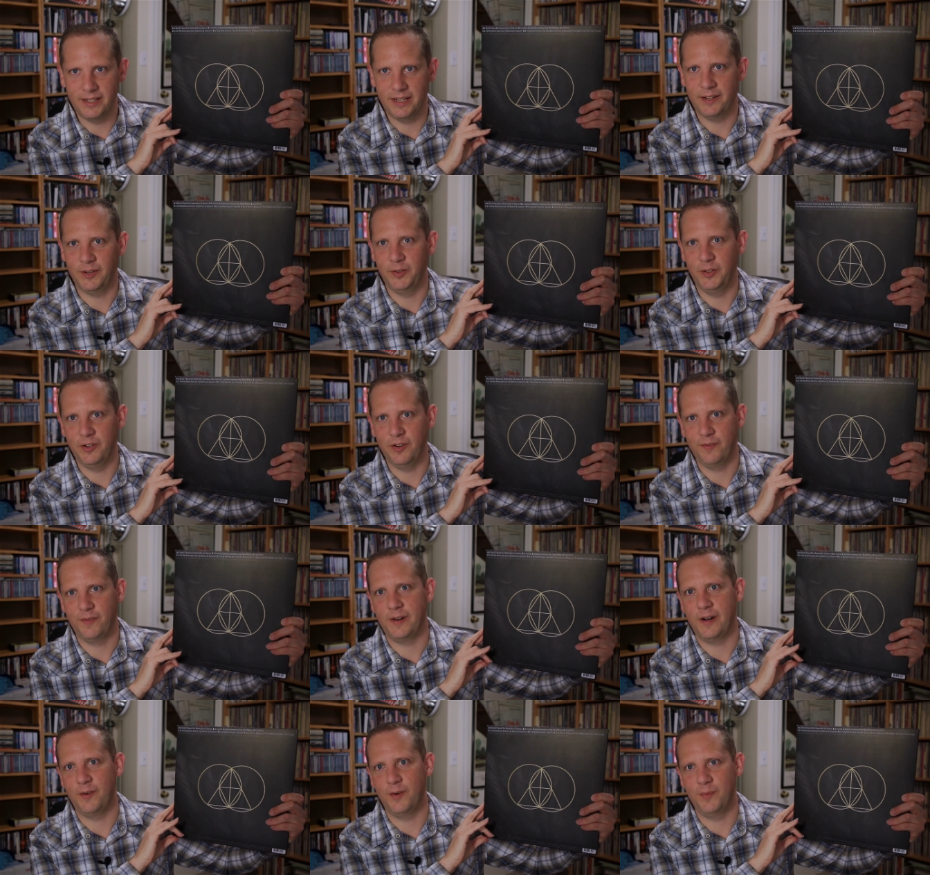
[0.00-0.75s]
I don't know
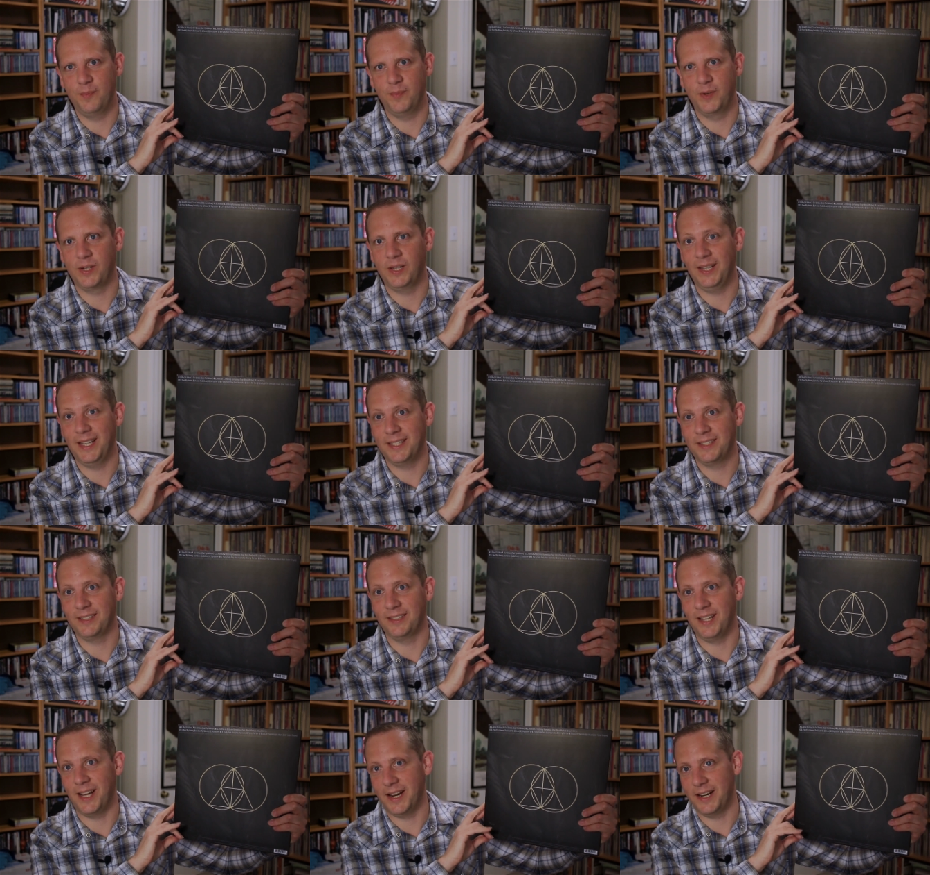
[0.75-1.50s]
if I would
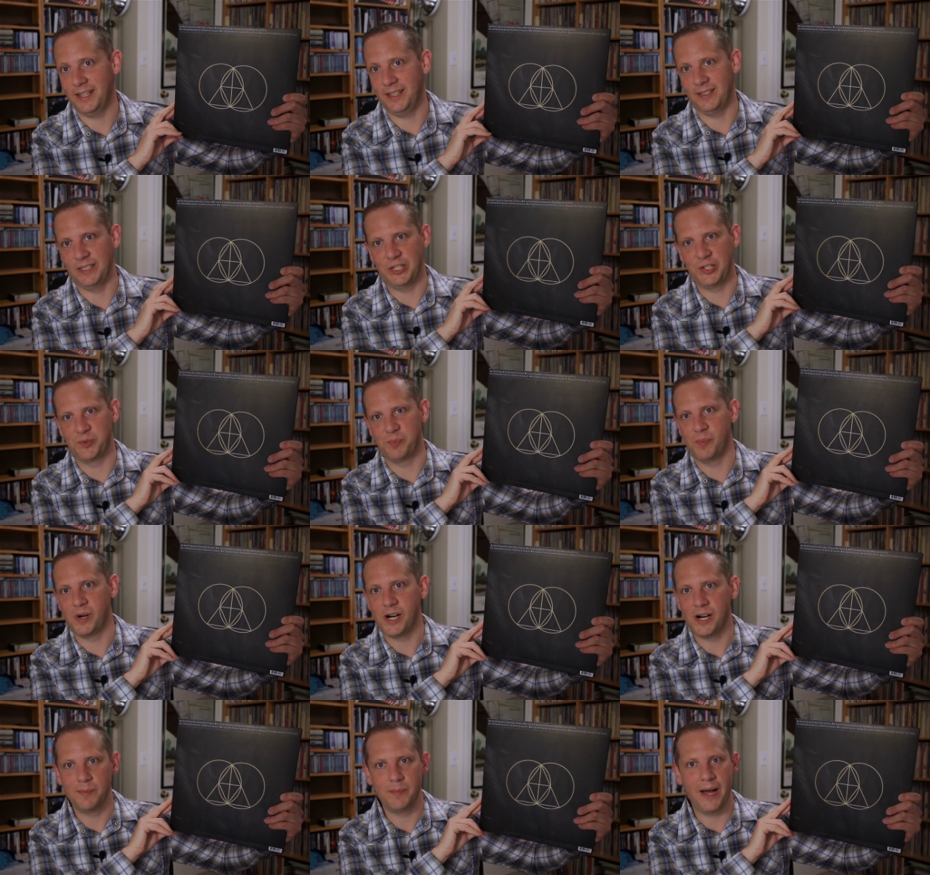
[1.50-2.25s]
collect a lot of Glitch
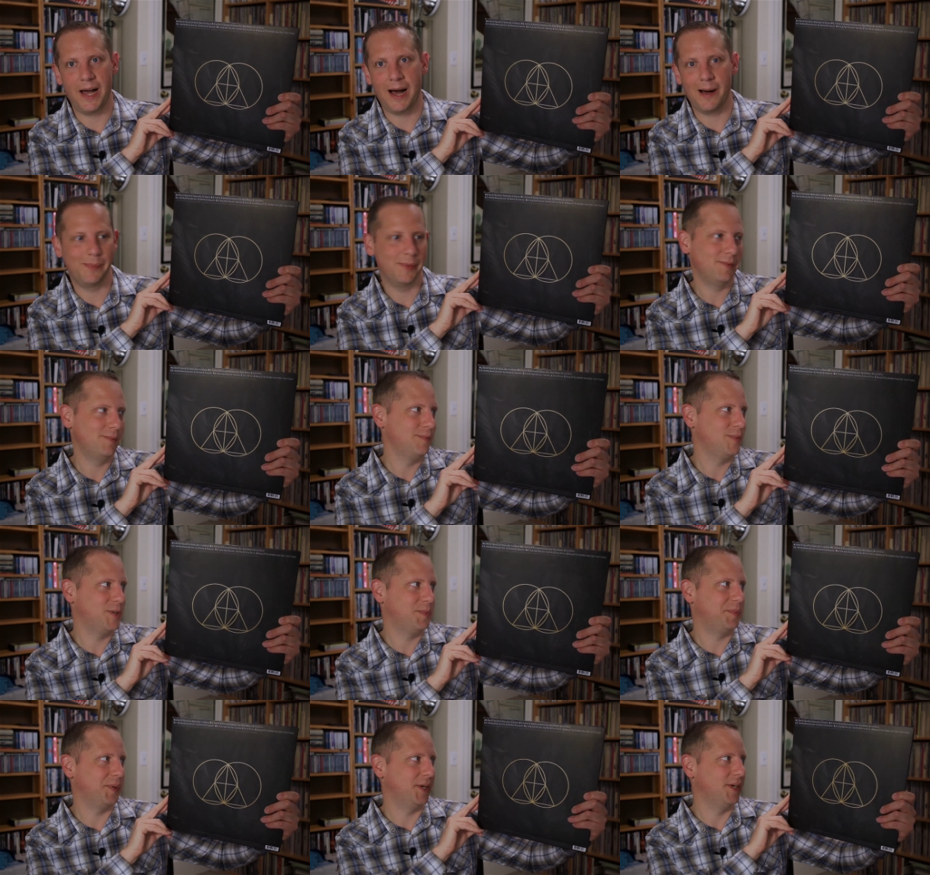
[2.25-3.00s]
Mob
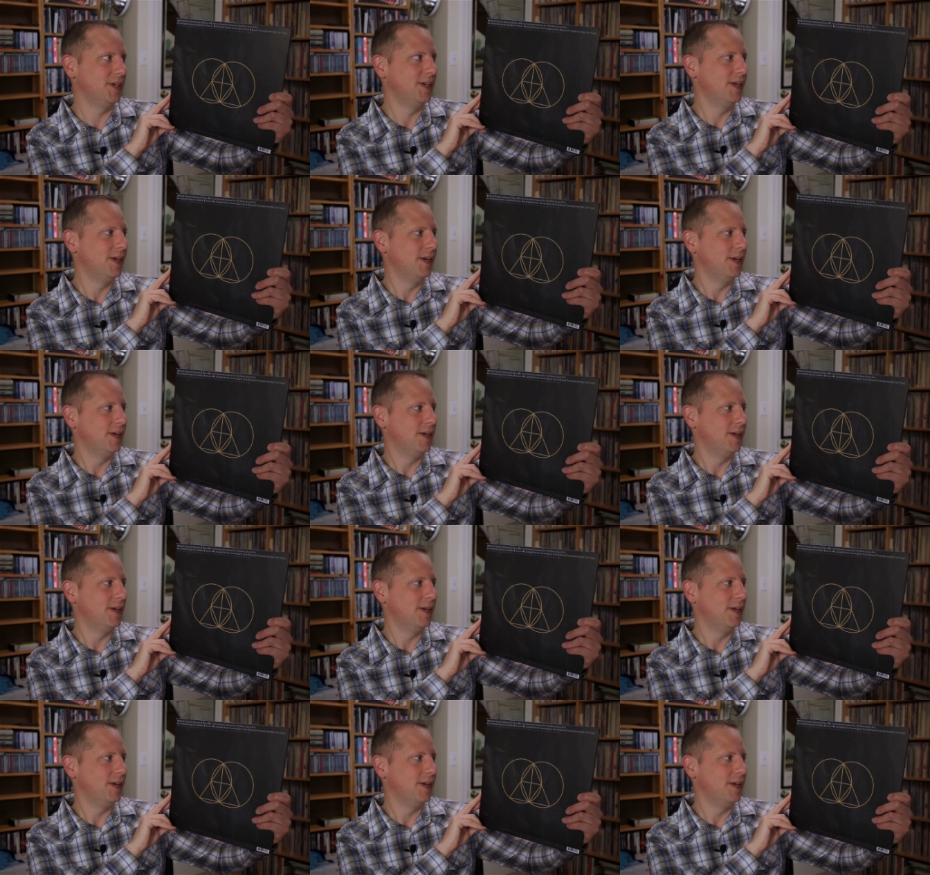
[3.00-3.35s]
albums, but